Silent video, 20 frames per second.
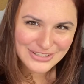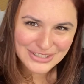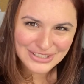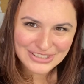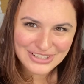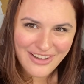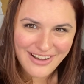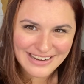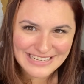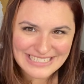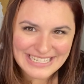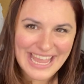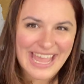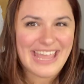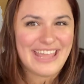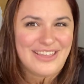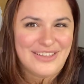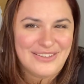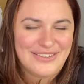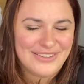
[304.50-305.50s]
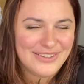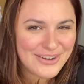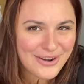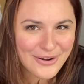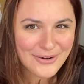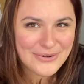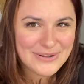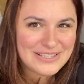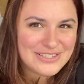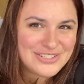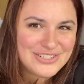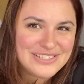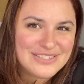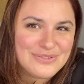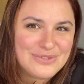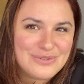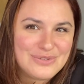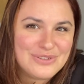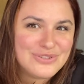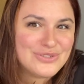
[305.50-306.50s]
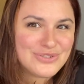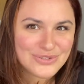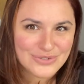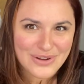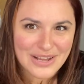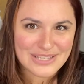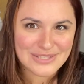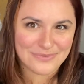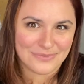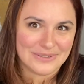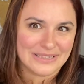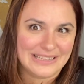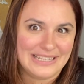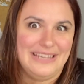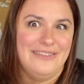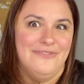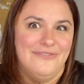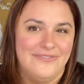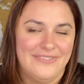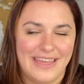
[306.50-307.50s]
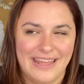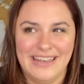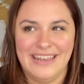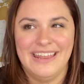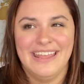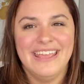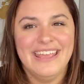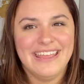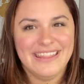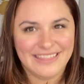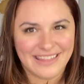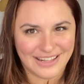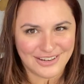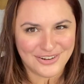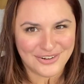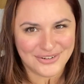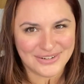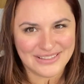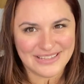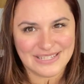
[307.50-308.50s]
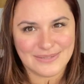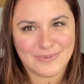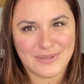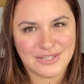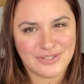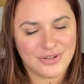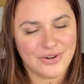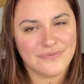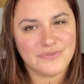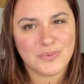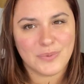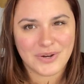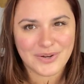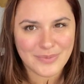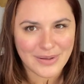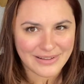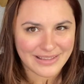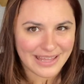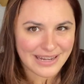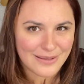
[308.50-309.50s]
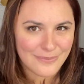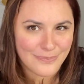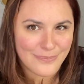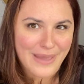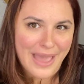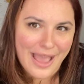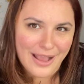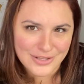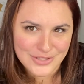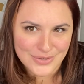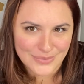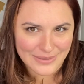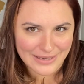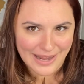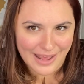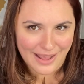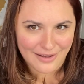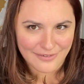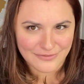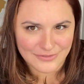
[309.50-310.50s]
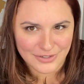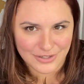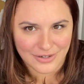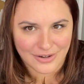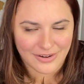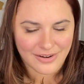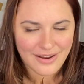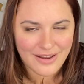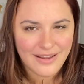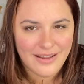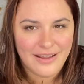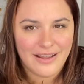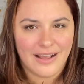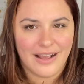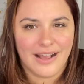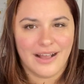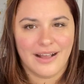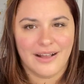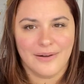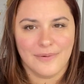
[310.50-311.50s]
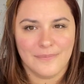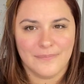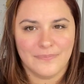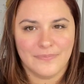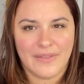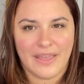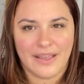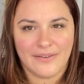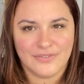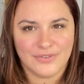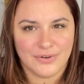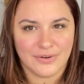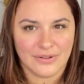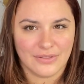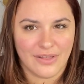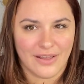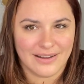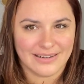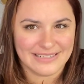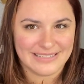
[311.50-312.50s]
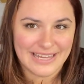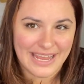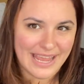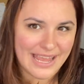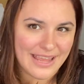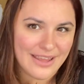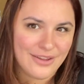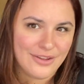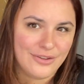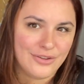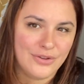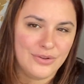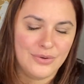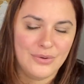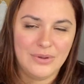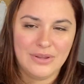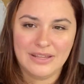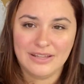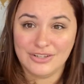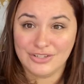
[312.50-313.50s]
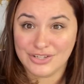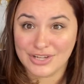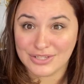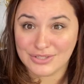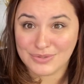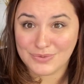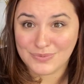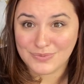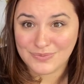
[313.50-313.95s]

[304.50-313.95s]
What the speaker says: a long day, you know, it's just the stress relief that you're in this place. You don't have to worry about getting back to it after a long day. You can just,